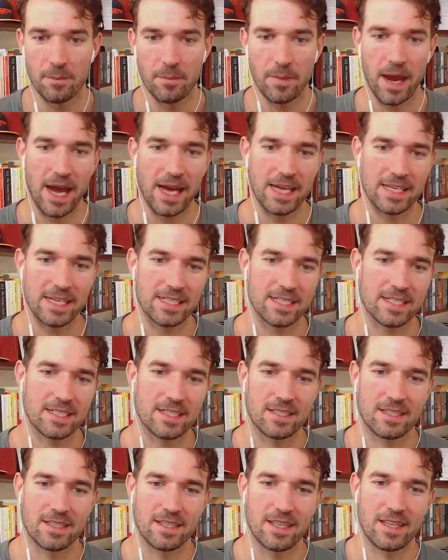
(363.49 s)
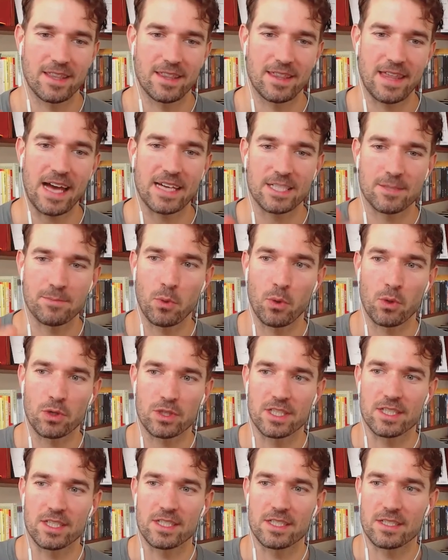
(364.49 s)
but as that
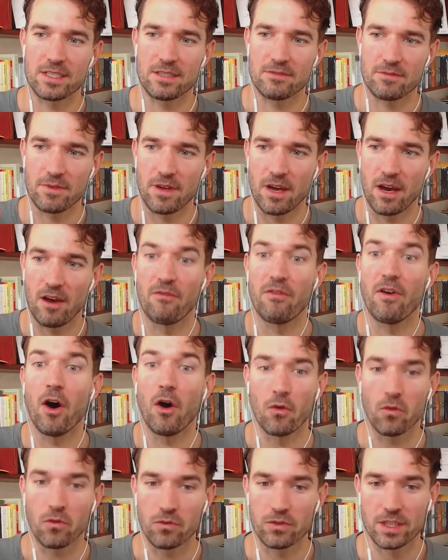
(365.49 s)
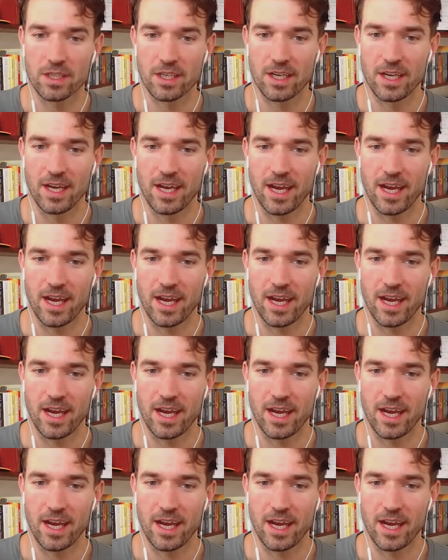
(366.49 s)
sport has evolved,